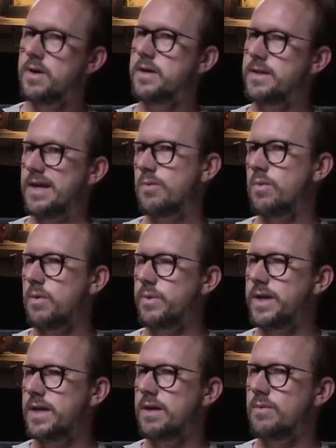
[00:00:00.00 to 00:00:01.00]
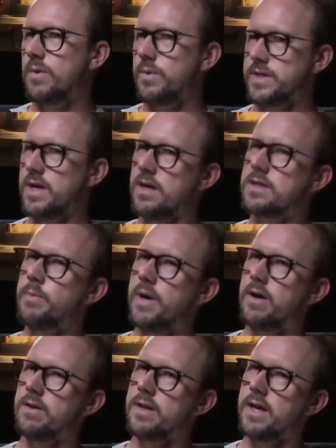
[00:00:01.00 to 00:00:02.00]
and like what we talked
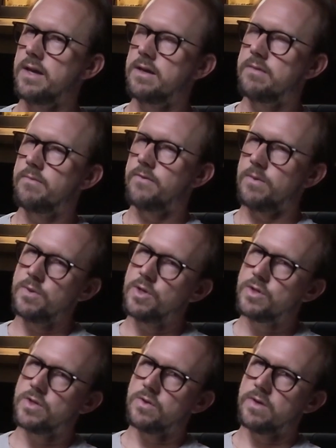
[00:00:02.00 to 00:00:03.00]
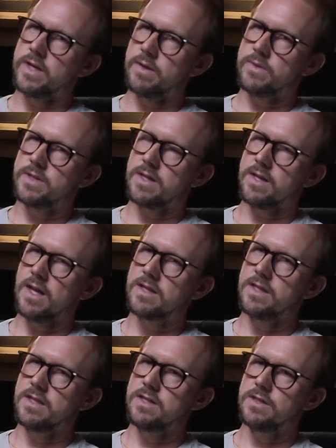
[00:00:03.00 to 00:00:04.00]
about, like from your story, it was
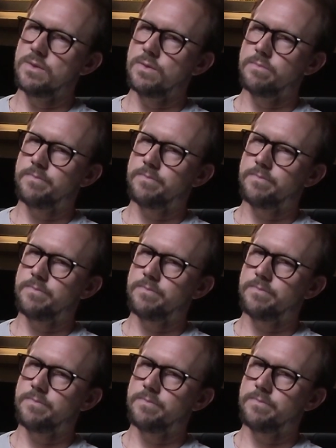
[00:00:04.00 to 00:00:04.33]
connecting to